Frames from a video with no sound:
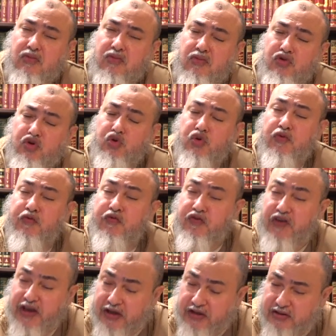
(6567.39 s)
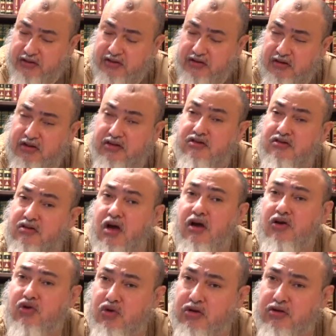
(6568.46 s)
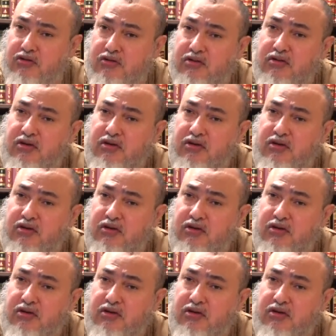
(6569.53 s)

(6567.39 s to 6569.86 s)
Your fate is not good.